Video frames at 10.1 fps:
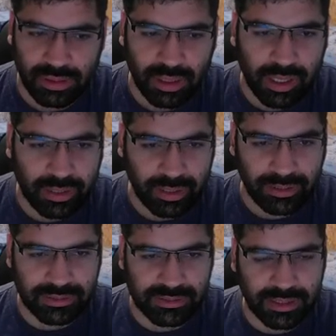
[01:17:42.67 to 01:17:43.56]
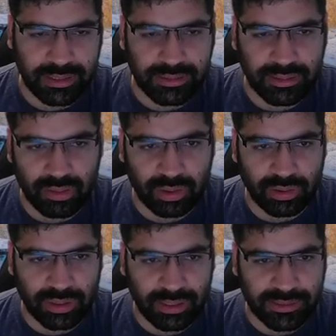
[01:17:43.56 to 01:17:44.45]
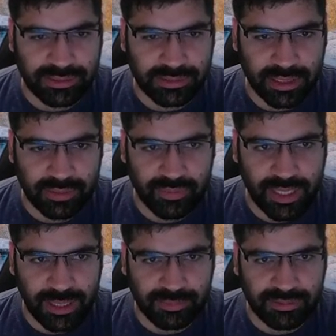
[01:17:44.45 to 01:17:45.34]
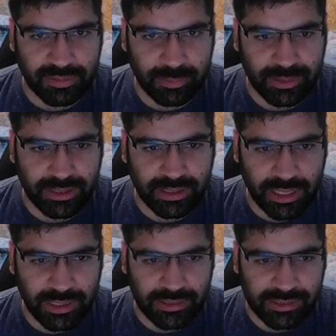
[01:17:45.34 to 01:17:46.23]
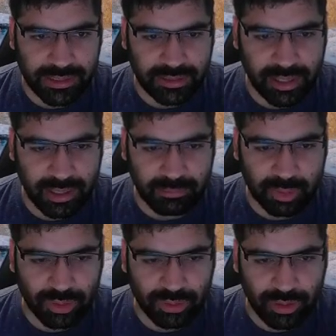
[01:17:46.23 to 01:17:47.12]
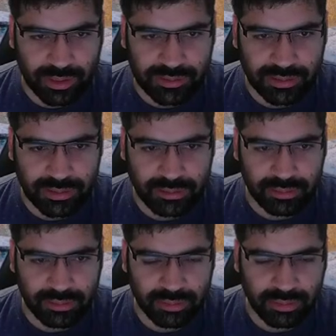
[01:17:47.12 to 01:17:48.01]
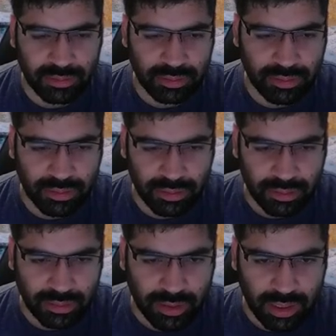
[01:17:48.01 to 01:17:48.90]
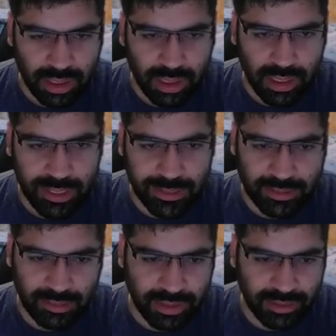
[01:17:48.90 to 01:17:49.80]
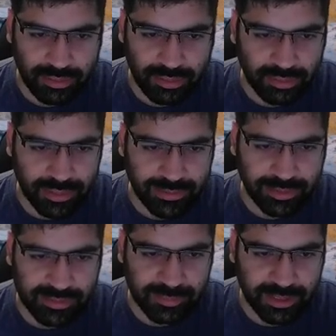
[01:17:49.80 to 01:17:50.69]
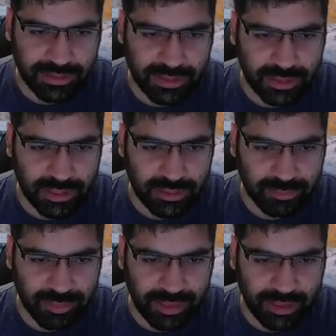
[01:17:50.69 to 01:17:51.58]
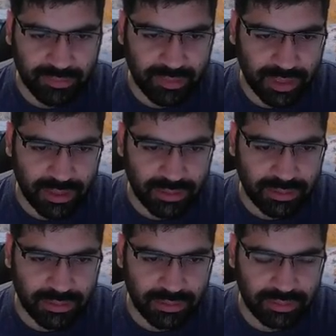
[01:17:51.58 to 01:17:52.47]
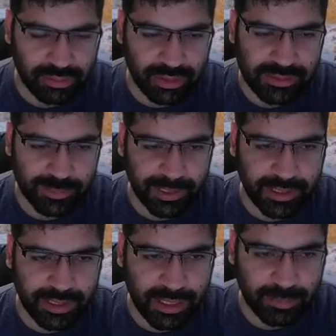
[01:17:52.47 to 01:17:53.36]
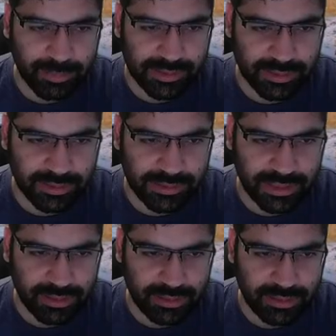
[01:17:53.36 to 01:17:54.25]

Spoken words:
I think this and all the SSRF labs will be nice. I think I'm going to ask the AI to, like, look at this page, create a PDF again to explain, help us understand.